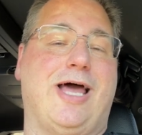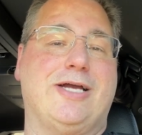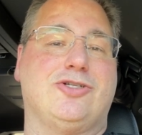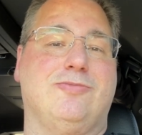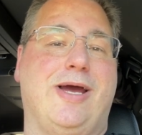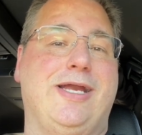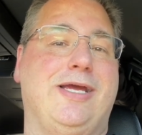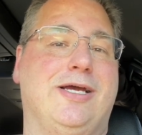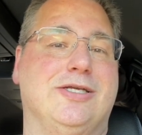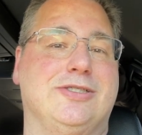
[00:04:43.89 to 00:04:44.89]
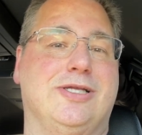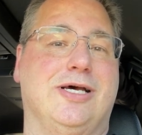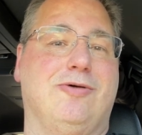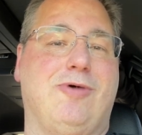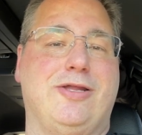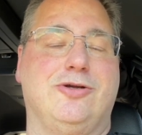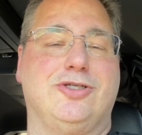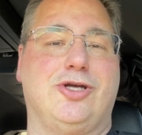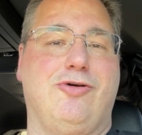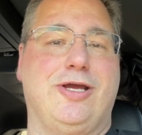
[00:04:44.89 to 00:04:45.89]
extra bedding because the weather is
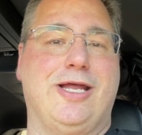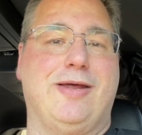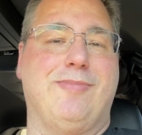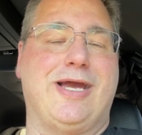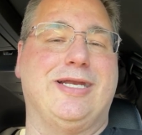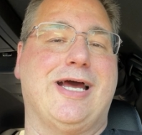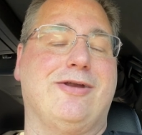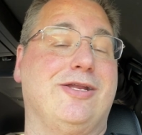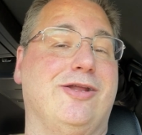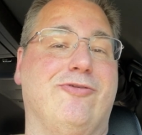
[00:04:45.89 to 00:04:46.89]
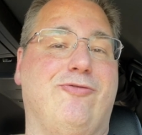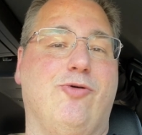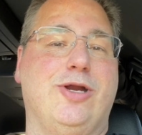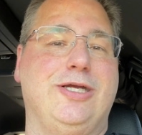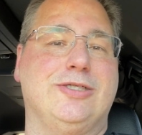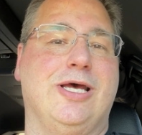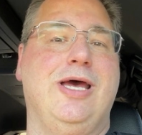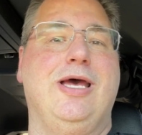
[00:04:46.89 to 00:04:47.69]
showing that it might get down into the 40s.